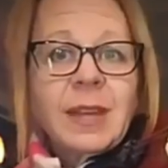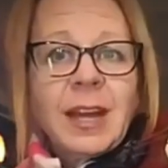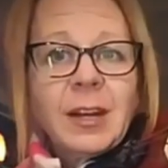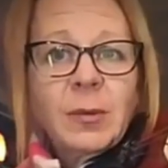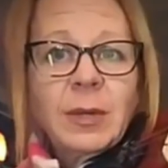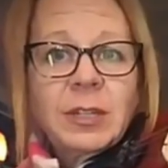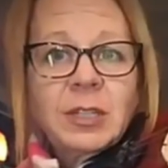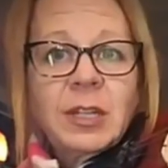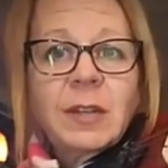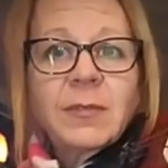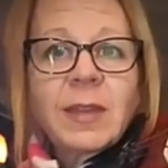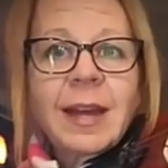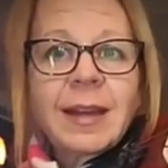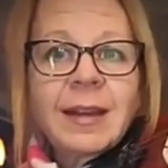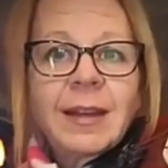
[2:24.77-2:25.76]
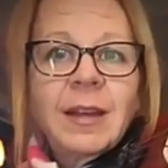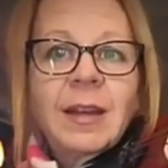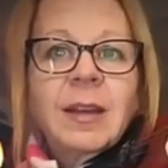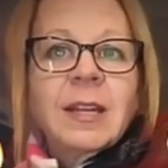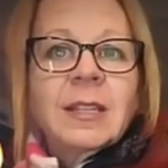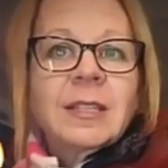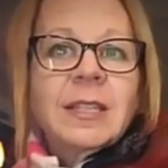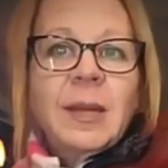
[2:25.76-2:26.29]
How do we achieve that?
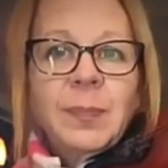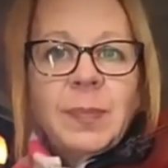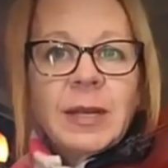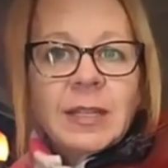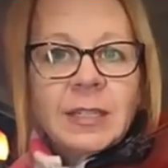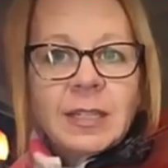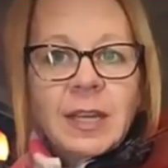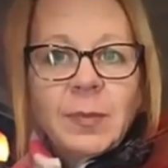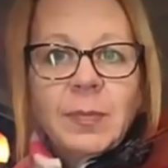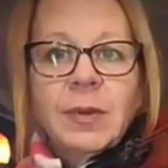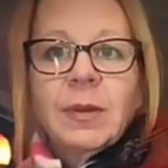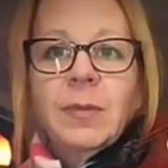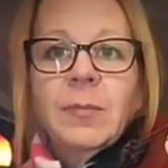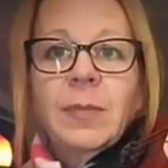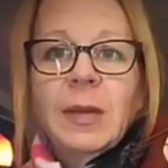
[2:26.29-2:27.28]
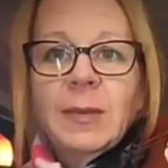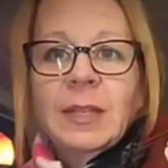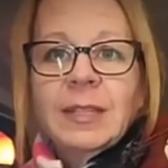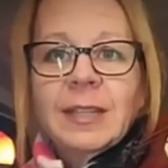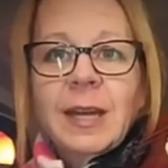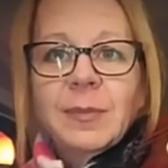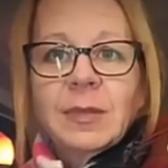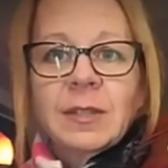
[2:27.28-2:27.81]
Step by step, baby
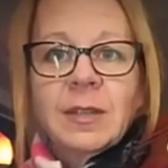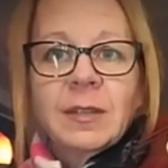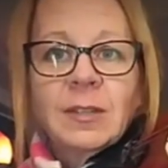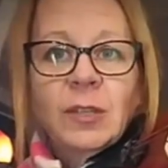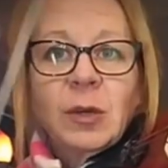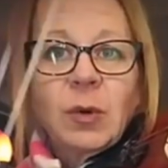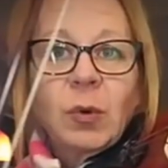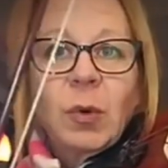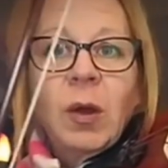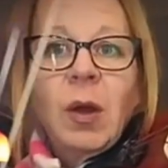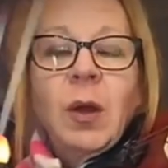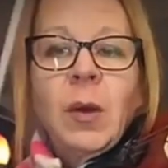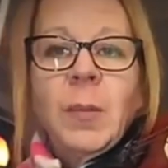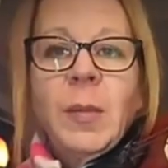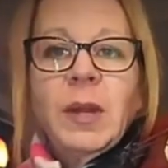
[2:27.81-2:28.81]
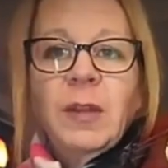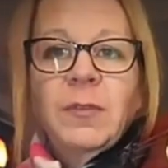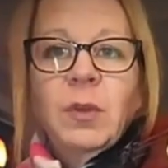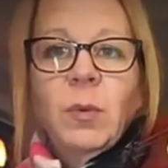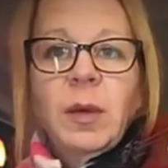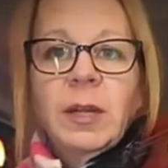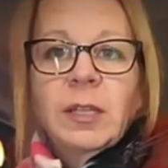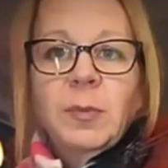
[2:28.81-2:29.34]
steps. So many of you
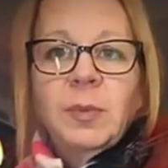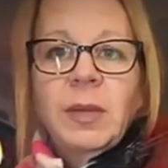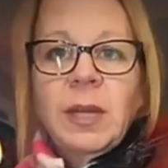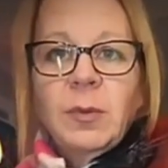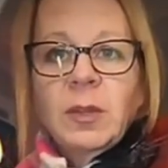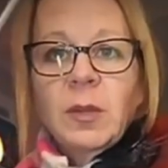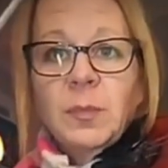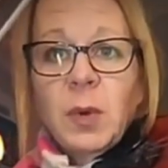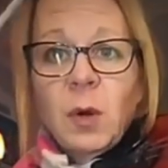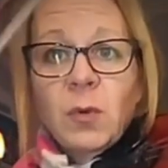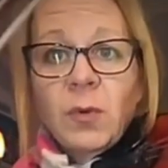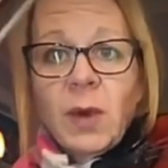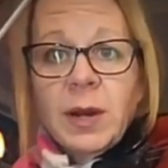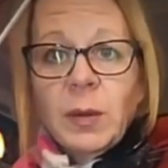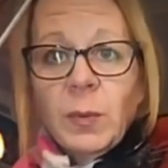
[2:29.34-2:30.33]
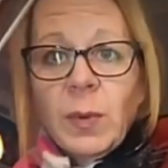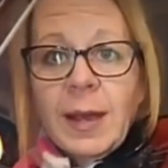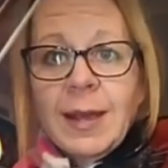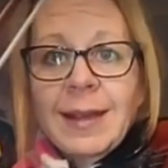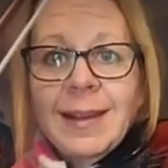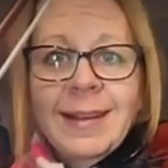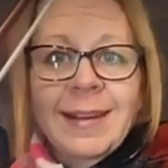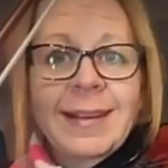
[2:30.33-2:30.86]
wanted to play with the bow right
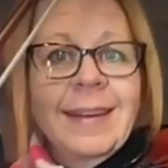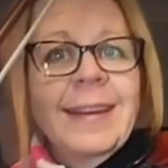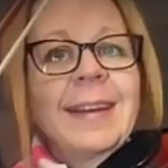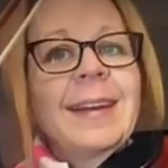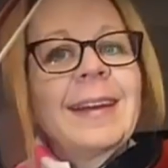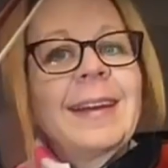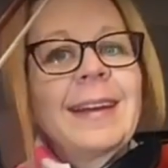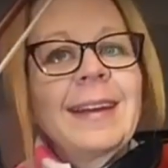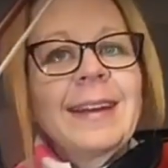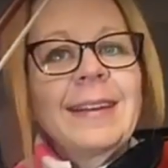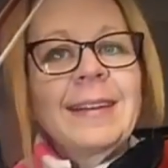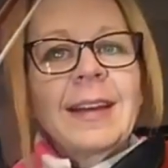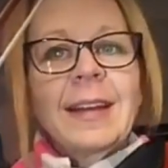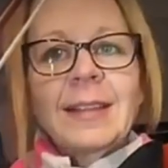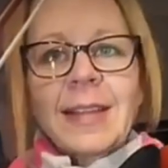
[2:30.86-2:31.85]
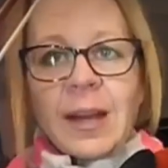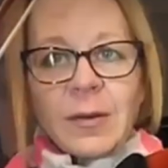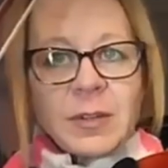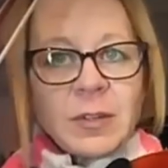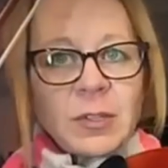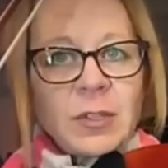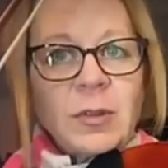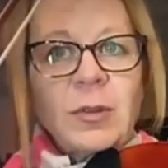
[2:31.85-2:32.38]
away, and I allowed
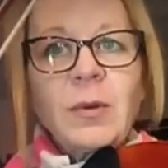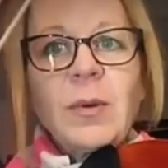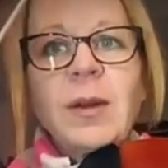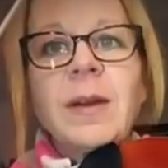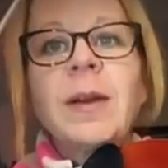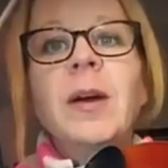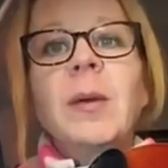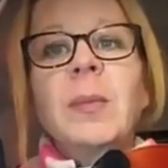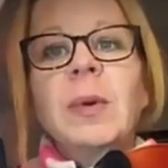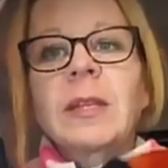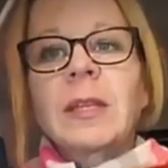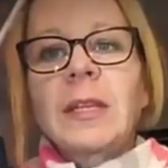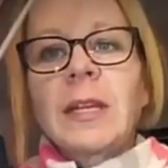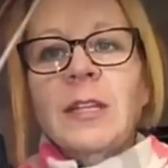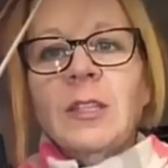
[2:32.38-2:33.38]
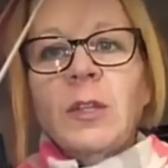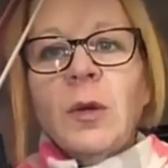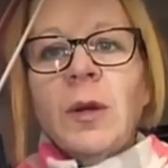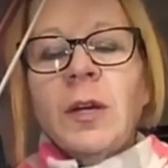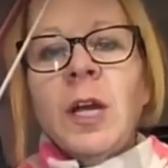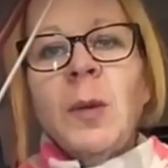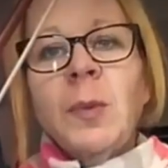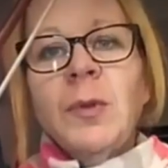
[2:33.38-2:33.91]
you to, but then I saw a
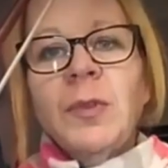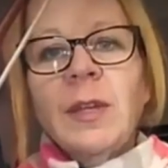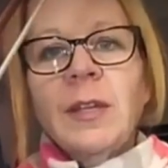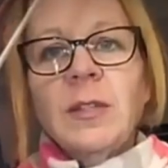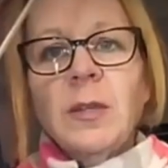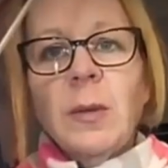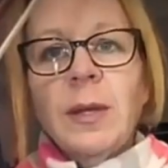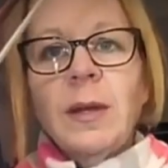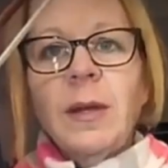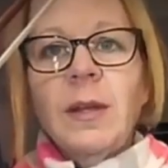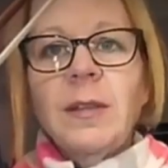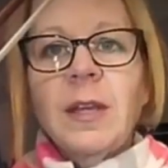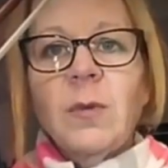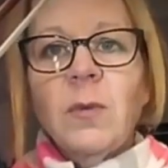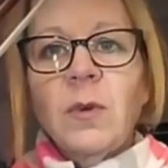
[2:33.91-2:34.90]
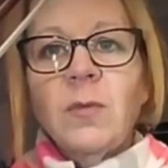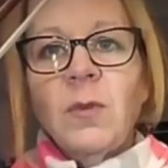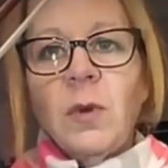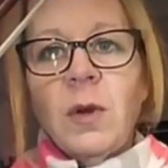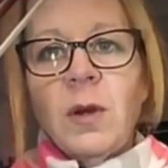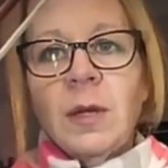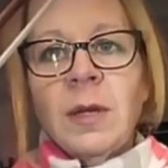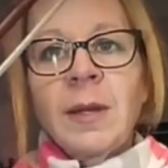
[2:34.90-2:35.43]
couple things going on that were
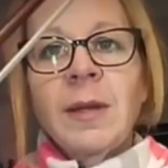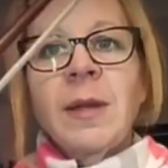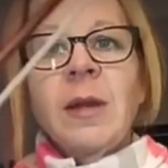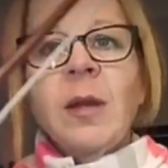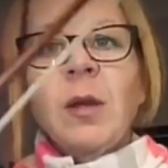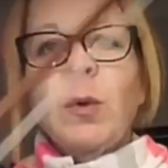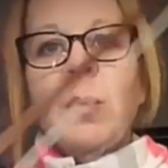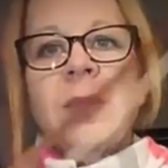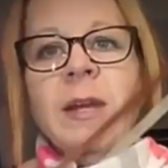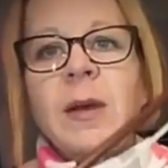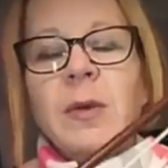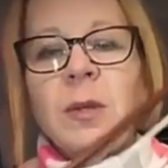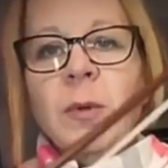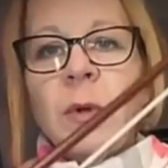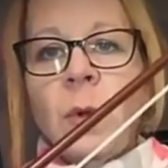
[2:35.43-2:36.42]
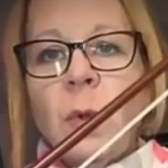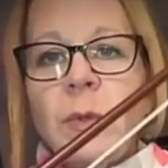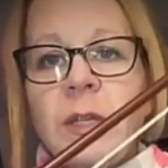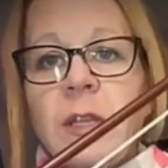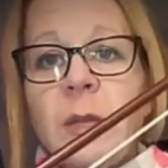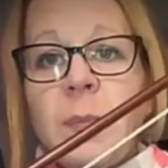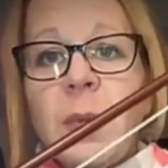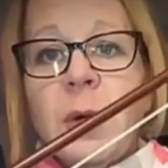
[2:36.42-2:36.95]
wrong with how you were
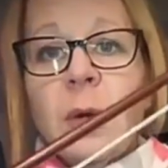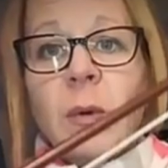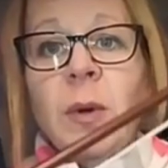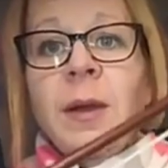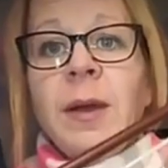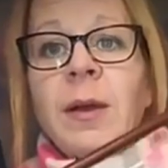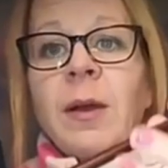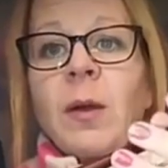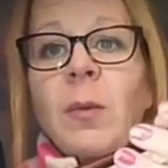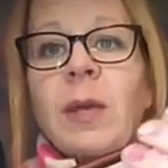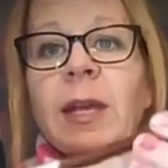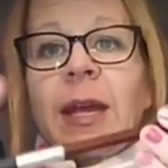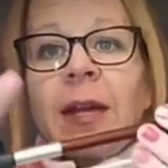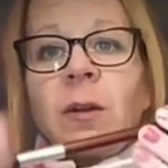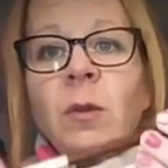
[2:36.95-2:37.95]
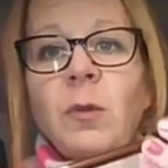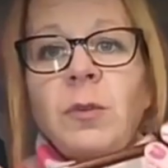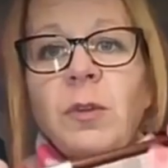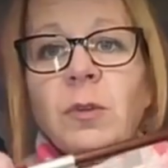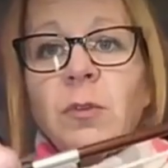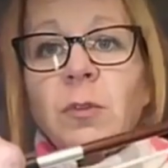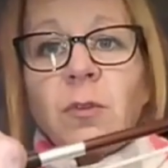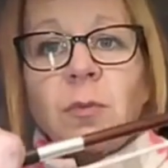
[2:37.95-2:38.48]
holding the bow. We can't hold
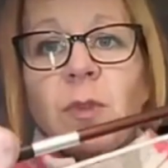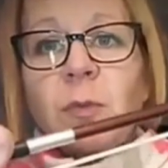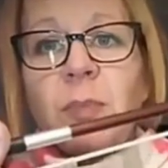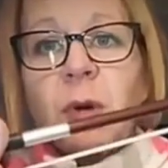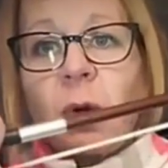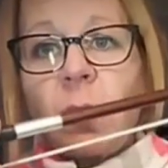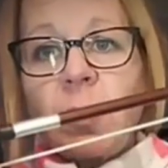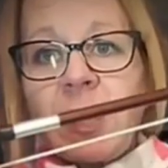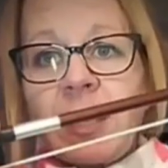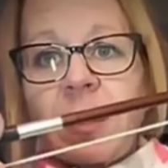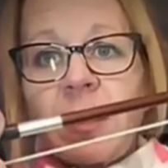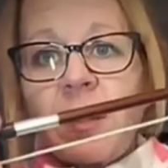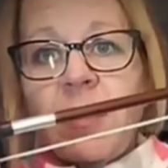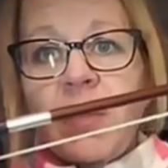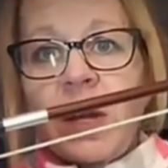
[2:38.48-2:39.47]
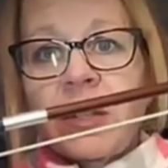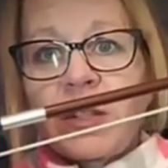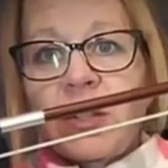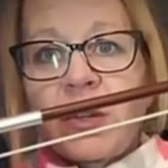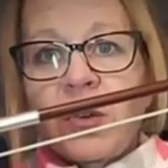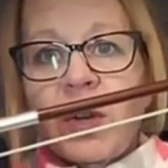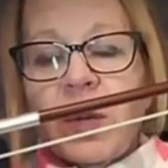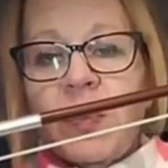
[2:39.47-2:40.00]
the bow like a
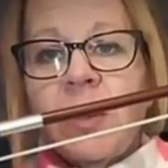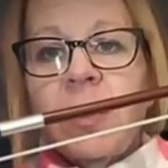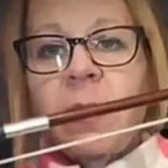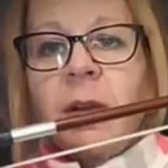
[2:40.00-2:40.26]
monster grip.